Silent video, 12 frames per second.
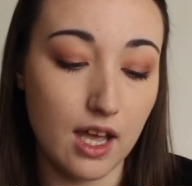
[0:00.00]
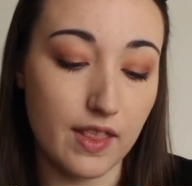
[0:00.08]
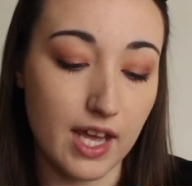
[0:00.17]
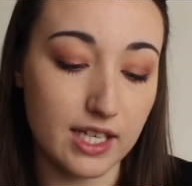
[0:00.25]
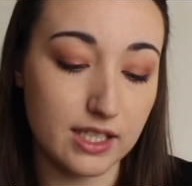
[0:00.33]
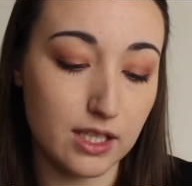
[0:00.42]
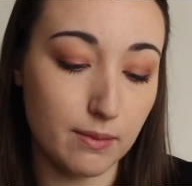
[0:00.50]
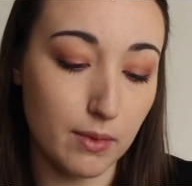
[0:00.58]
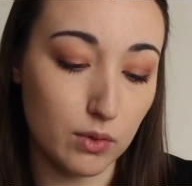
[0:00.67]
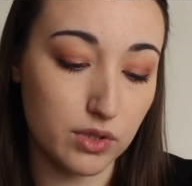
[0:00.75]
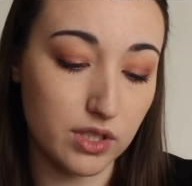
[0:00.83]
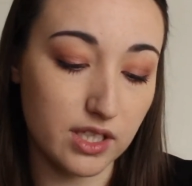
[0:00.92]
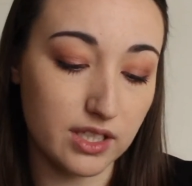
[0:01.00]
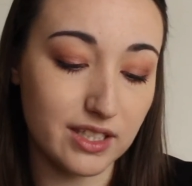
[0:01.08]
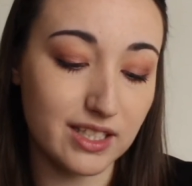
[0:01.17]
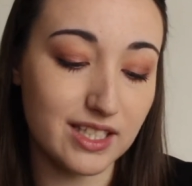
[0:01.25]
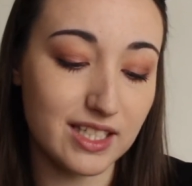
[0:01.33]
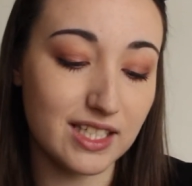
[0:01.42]
That is the most
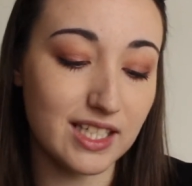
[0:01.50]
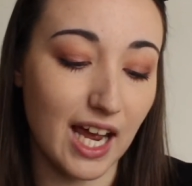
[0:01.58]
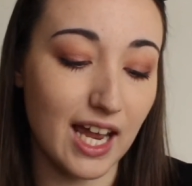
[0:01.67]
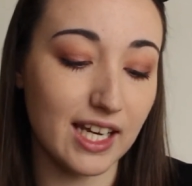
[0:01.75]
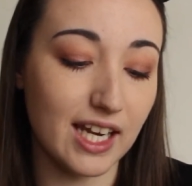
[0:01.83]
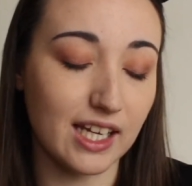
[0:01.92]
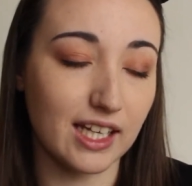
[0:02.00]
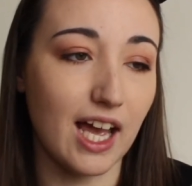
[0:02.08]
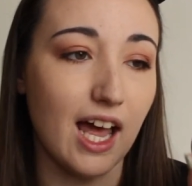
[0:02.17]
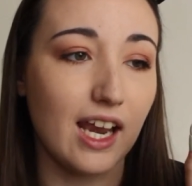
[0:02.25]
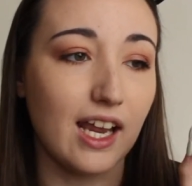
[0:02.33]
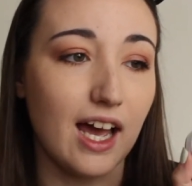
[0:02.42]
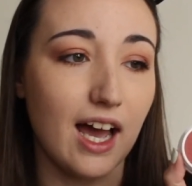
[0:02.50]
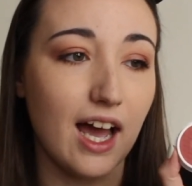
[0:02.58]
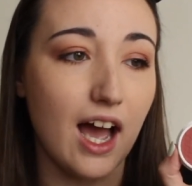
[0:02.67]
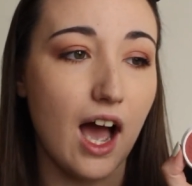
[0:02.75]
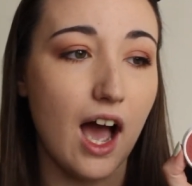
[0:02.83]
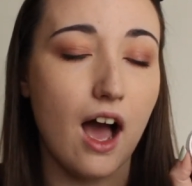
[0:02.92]
stunning colour.
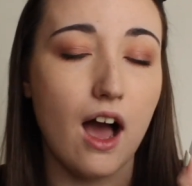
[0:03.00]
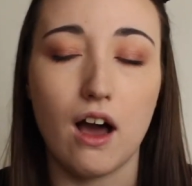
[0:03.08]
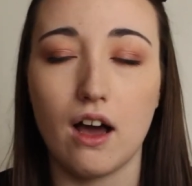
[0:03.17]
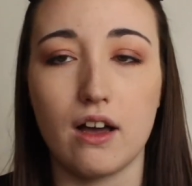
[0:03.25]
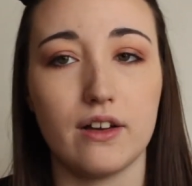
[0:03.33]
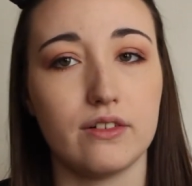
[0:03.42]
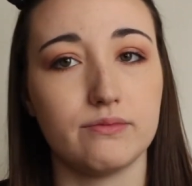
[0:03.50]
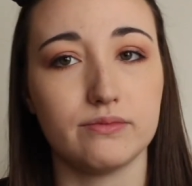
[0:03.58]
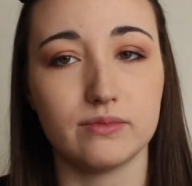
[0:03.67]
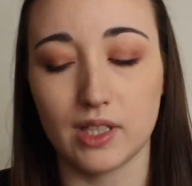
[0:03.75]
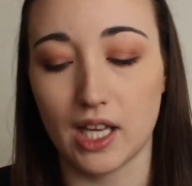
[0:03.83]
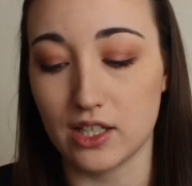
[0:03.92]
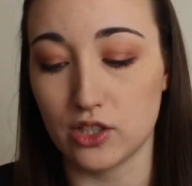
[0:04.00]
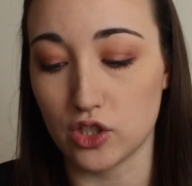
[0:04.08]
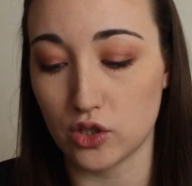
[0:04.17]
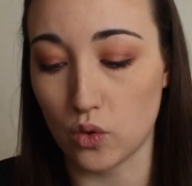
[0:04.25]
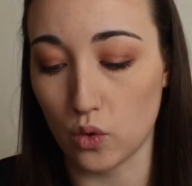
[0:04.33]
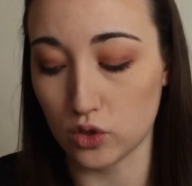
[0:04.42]
Ah. That is
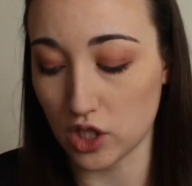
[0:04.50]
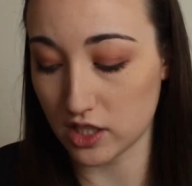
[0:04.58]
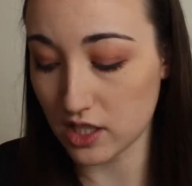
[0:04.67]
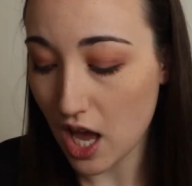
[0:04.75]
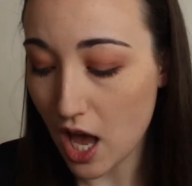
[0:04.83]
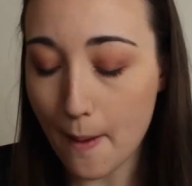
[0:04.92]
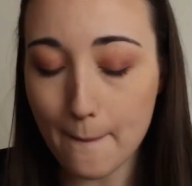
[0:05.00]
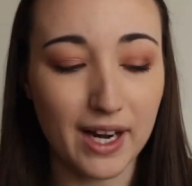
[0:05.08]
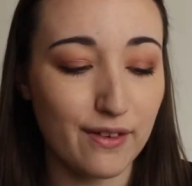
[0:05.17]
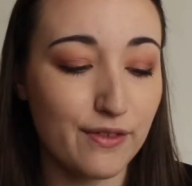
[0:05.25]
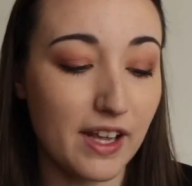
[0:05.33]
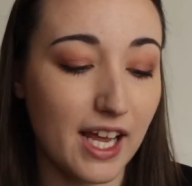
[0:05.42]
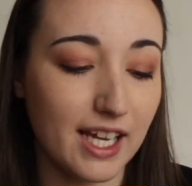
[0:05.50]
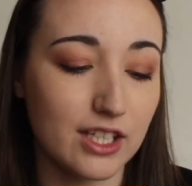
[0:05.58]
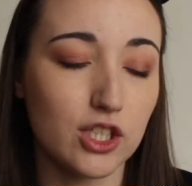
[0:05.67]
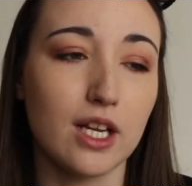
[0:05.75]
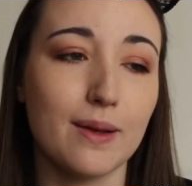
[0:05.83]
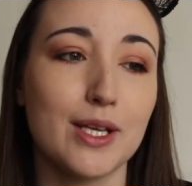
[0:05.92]
just gorgeous, but I feel like
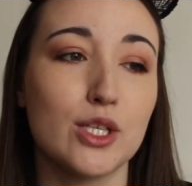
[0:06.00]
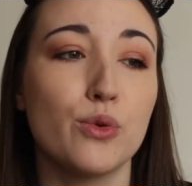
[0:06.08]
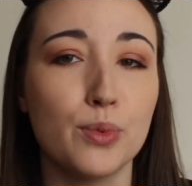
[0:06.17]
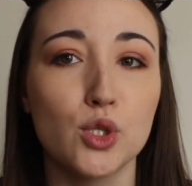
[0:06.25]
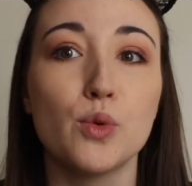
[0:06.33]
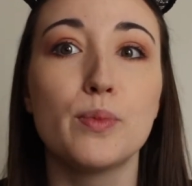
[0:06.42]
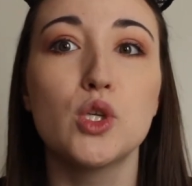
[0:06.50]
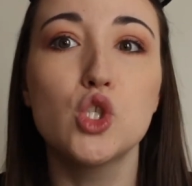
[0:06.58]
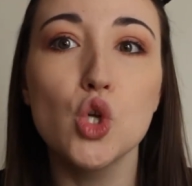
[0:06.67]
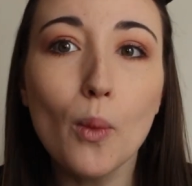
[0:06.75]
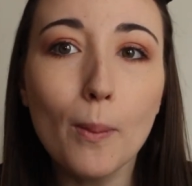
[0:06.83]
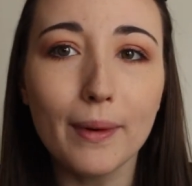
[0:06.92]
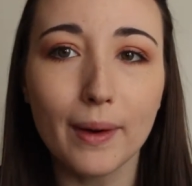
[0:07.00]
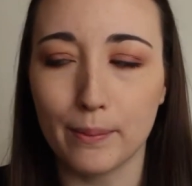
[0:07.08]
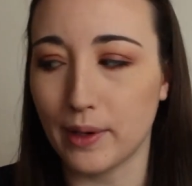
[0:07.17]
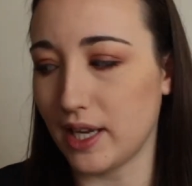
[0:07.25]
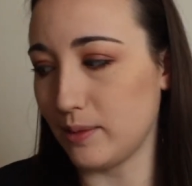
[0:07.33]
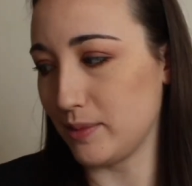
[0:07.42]
it's going to be super duper
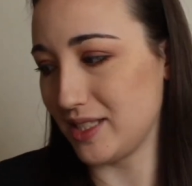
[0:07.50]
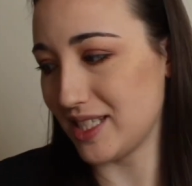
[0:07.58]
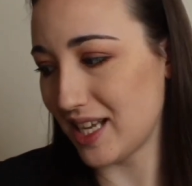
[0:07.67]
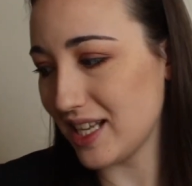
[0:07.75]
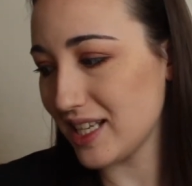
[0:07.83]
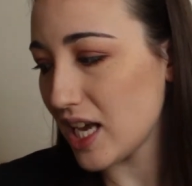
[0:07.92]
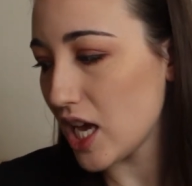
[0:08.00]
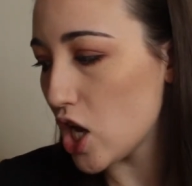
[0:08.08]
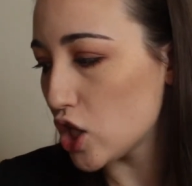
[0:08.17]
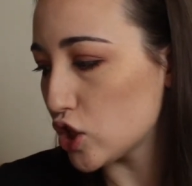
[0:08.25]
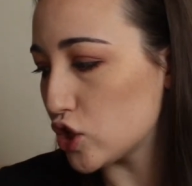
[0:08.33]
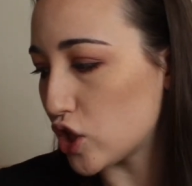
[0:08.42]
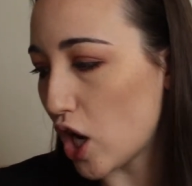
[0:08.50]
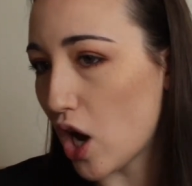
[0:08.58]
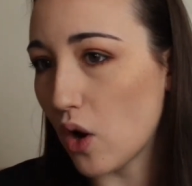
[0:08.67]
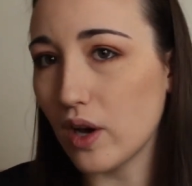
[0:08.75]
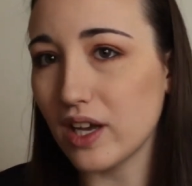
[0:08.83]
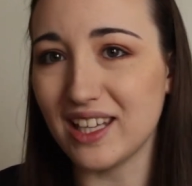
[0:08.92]
duper pigmented,
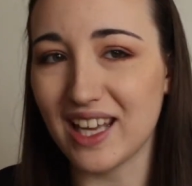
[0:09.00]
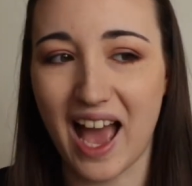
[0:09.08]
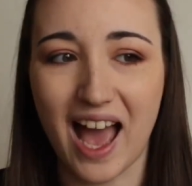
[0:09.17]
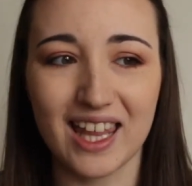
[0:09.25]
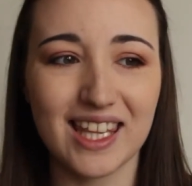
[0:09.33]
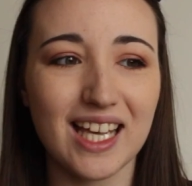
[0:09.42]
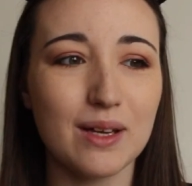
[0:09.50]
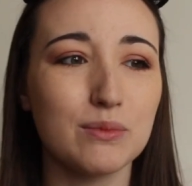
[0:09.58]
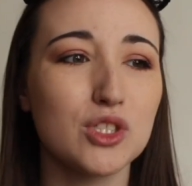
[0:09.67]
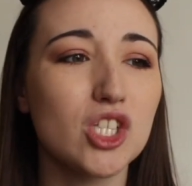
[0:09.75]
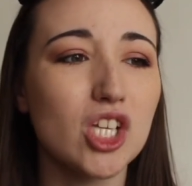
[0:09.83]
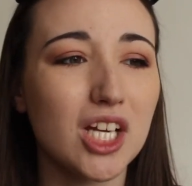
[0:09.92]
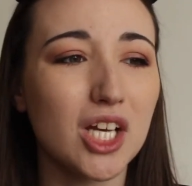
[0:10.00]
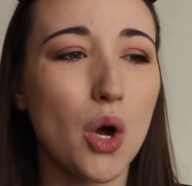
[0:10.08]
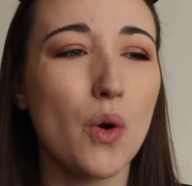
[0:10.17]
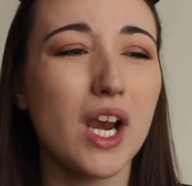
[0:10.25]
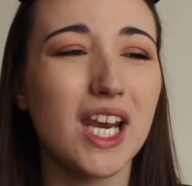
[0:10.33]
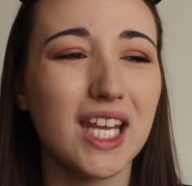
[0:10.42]
so yeah, I think I'm just going to
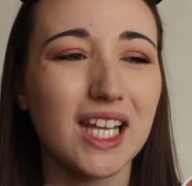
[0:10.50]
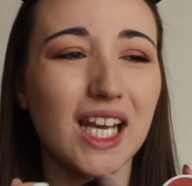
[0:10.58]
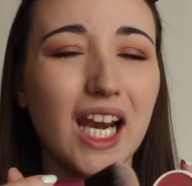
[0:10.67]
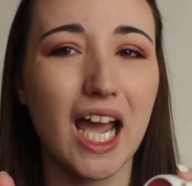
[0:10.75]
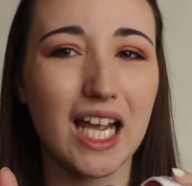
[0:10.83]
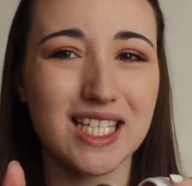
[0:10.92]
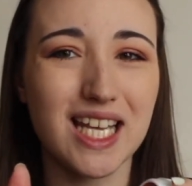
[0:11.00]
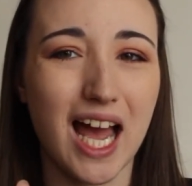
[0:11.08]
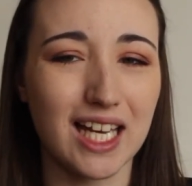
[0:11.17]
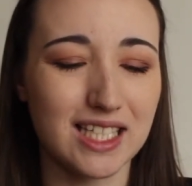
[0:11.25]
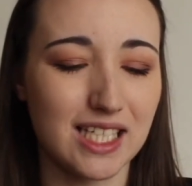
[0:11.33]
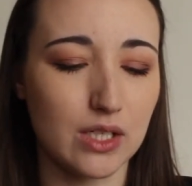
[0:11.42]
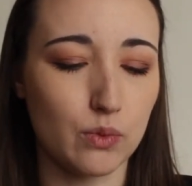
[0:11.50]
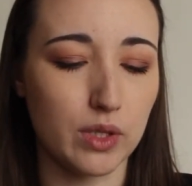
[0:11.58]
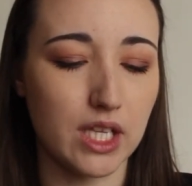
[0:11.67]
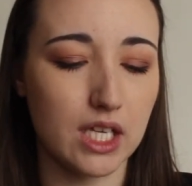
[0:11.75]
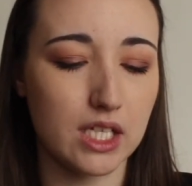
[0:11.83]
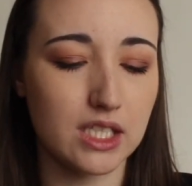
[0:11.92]
go a little light-handed
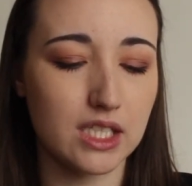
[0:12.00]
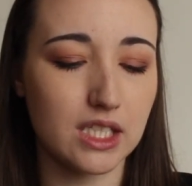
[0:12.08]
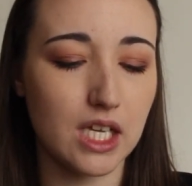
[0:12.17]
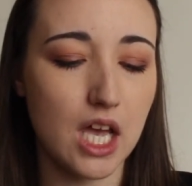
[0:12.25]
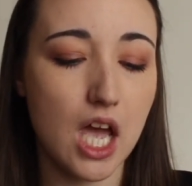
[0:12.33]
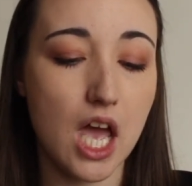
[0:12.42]
with this.